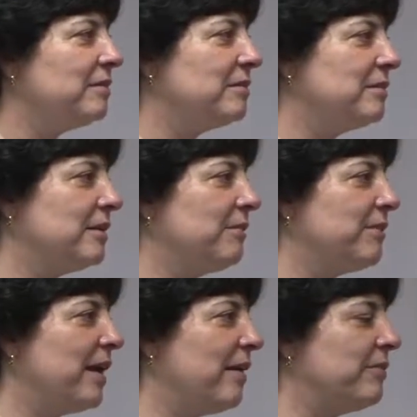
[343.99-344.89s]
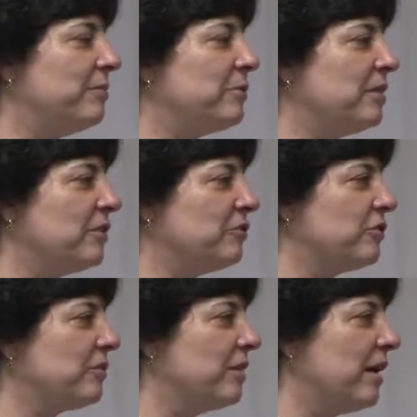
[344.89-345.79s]
to see if they have the
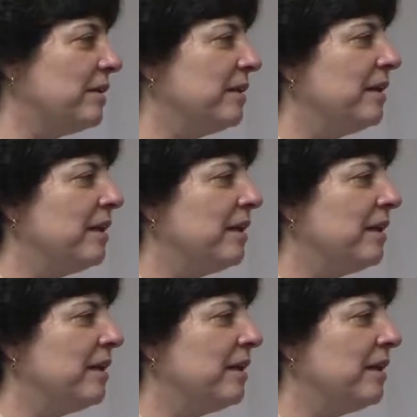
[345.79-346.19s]
mutation or not.